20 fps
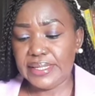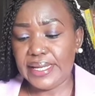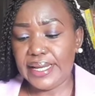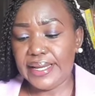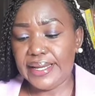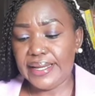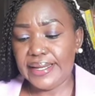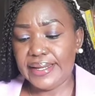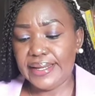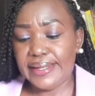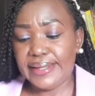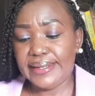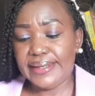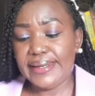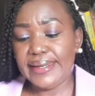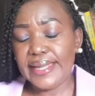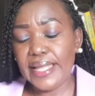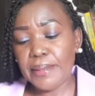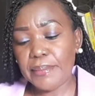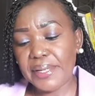
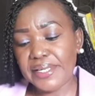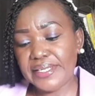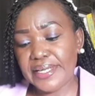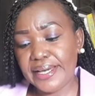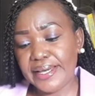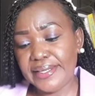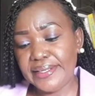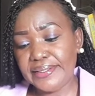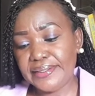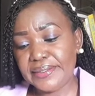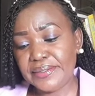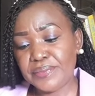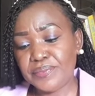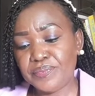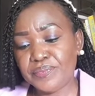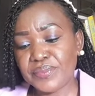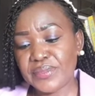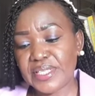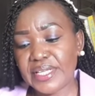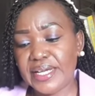Number
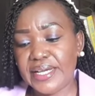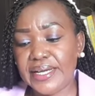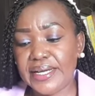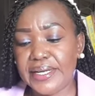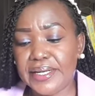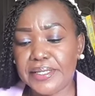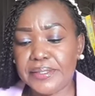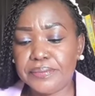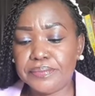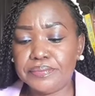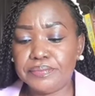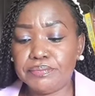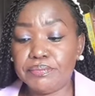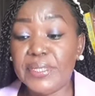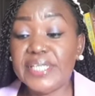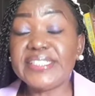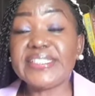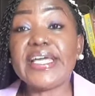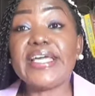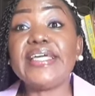nine,
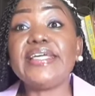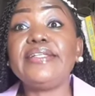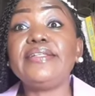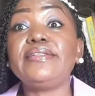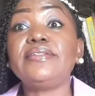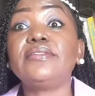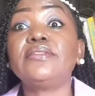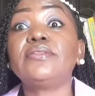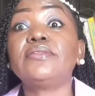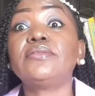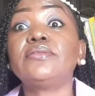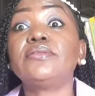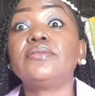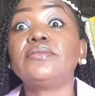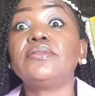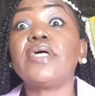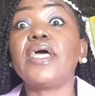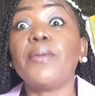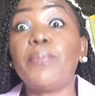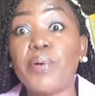maintain
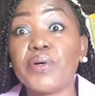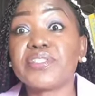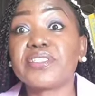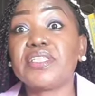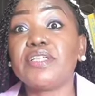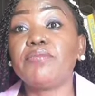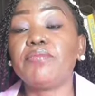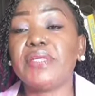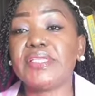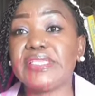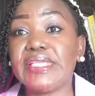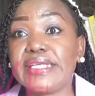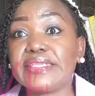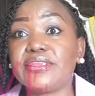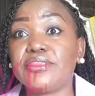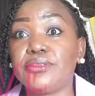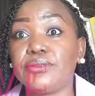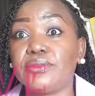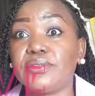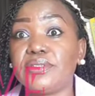a positive mental
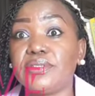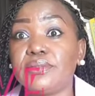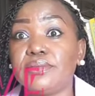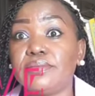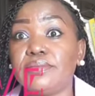attitude.